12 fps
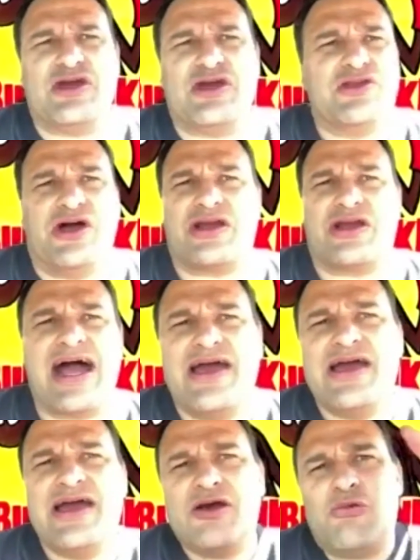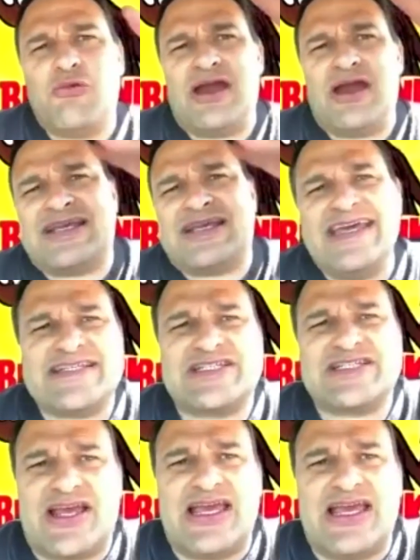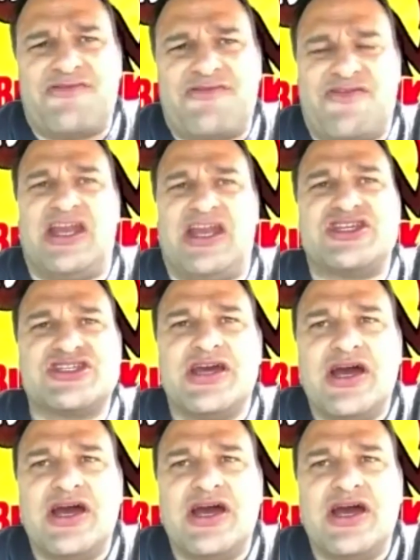Look, when King Star King finished,